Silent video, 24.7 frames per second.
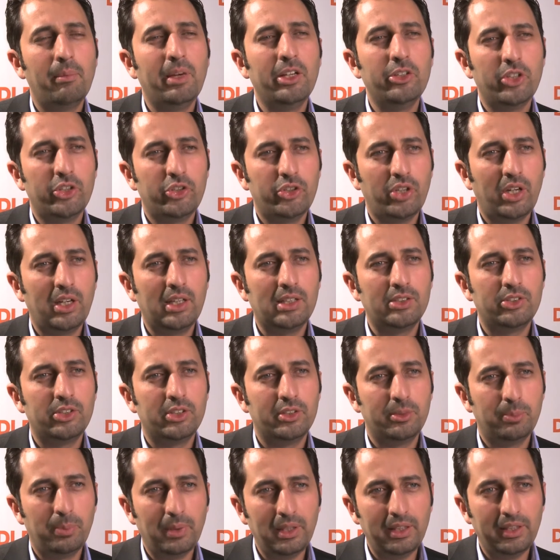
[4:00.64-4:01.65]
major challenge
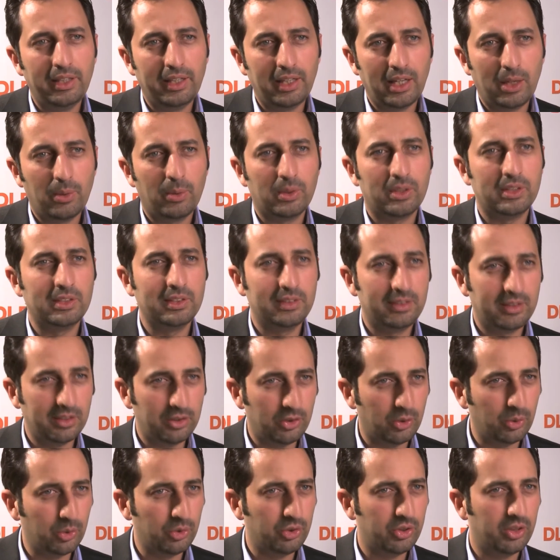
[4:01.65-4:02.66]
is building our
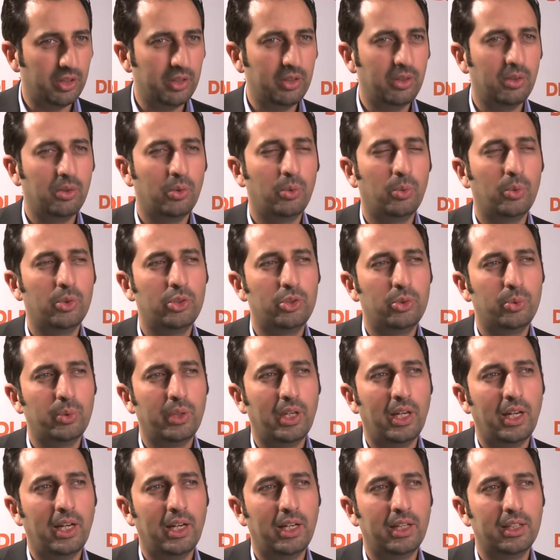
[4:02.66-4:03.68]
institution, which we
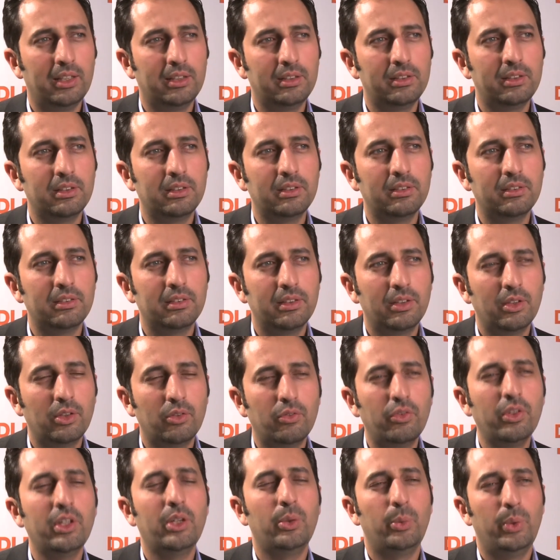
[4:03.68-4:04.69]
had
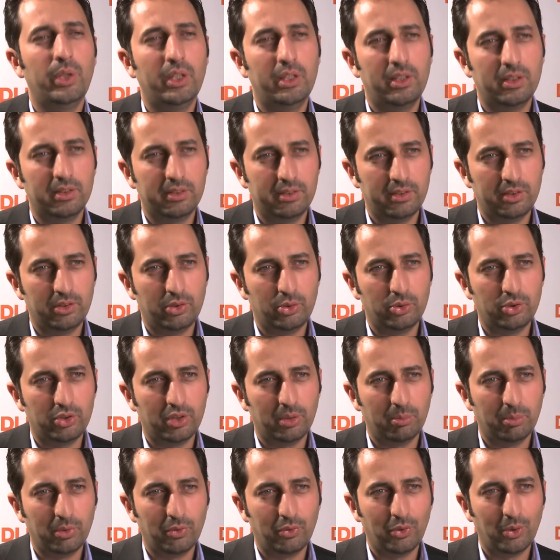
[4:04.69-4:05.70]
very weak
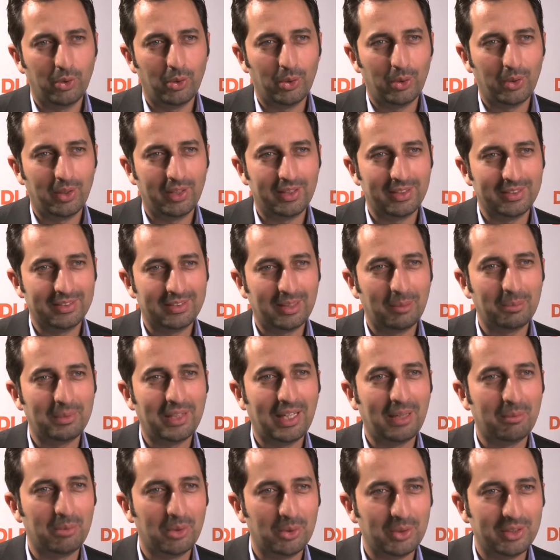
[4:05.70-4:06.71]
institution before and
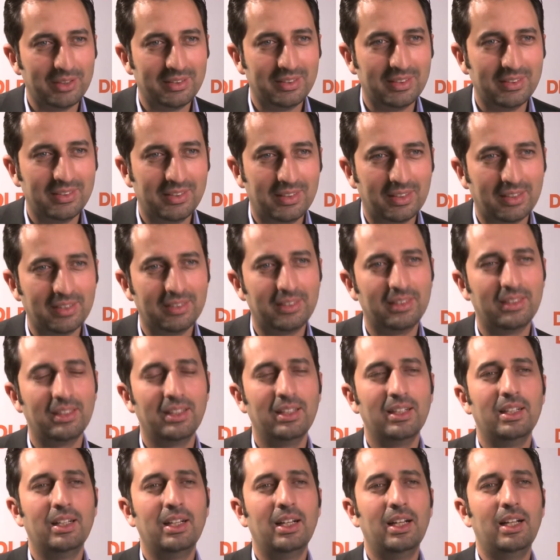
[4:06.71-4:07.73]
sometimes non-existence.
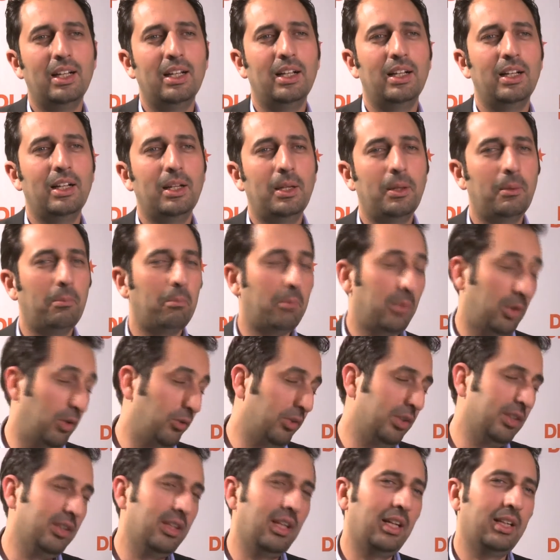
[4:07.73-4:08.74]

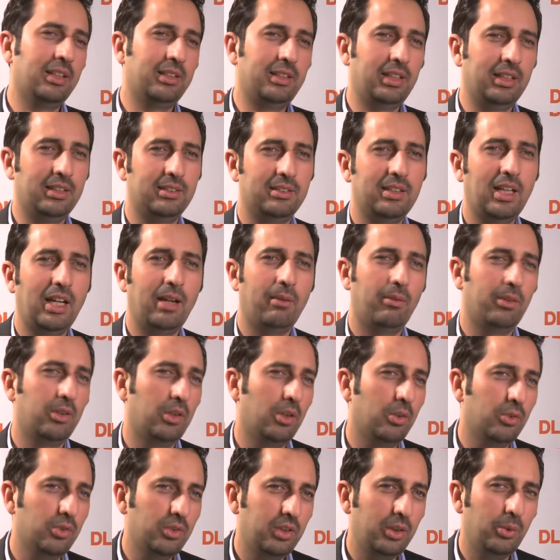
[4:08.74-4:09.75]
Obviously, it takes time, and
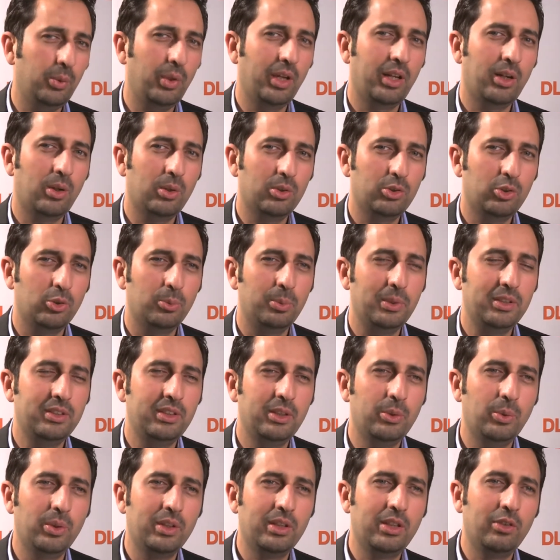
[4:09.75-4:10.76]
obviously we are also
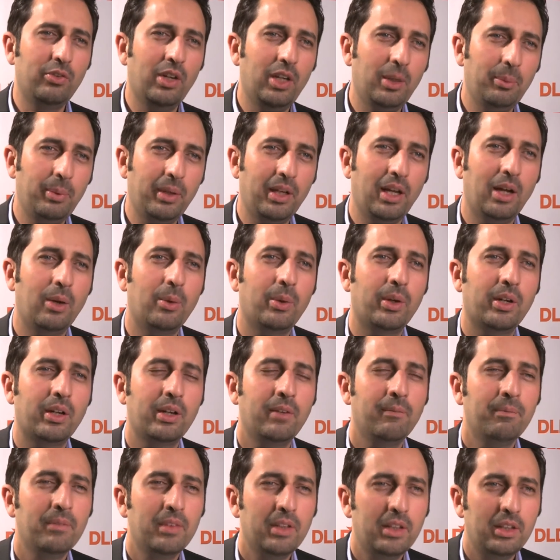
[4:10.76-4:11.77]
busy with developing our
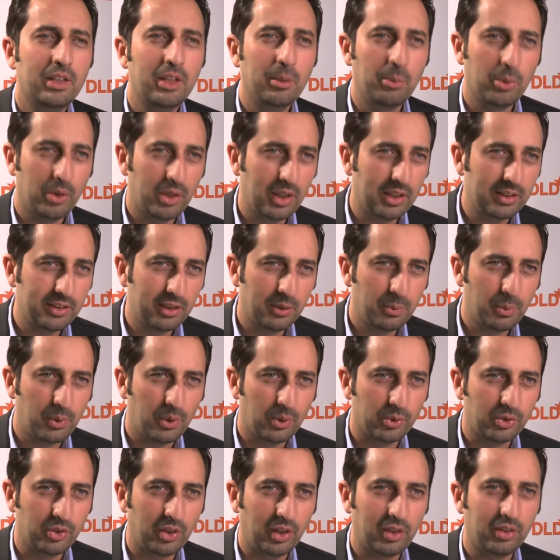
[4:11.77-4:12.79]
democratic
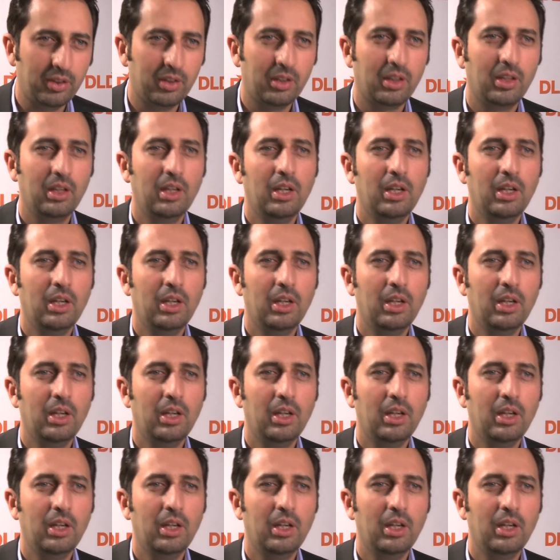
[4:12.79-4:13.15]
process.